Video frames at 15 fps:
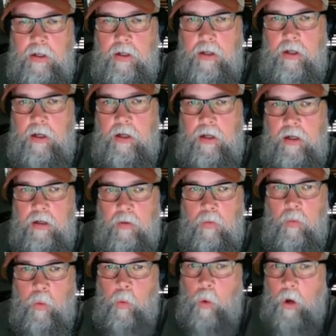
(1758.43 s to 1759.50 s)
uh,
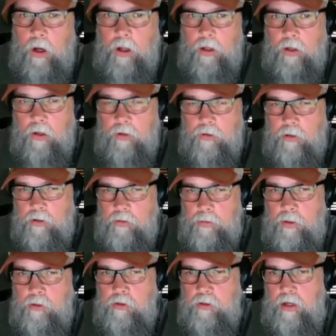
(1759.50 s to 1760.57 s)
one on your
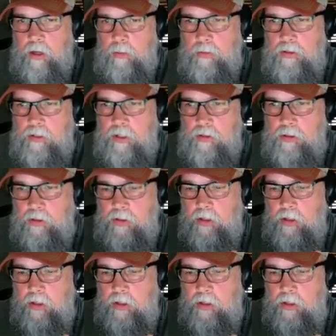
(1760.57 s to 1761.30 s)
exposure compensation,